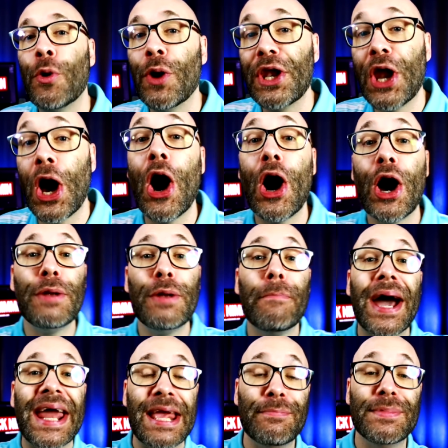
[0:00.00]
and the same
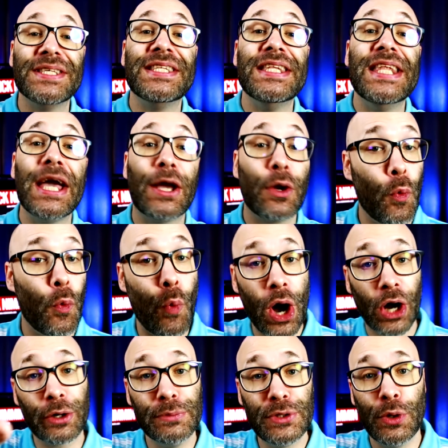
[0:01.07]
power
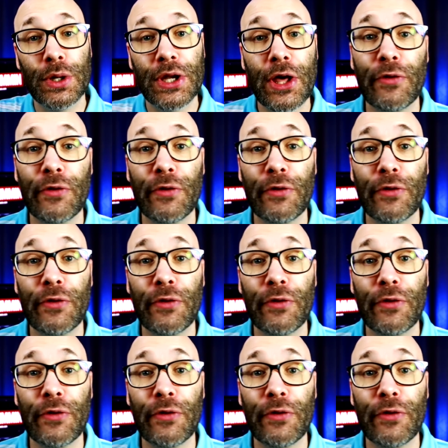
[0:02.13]
every time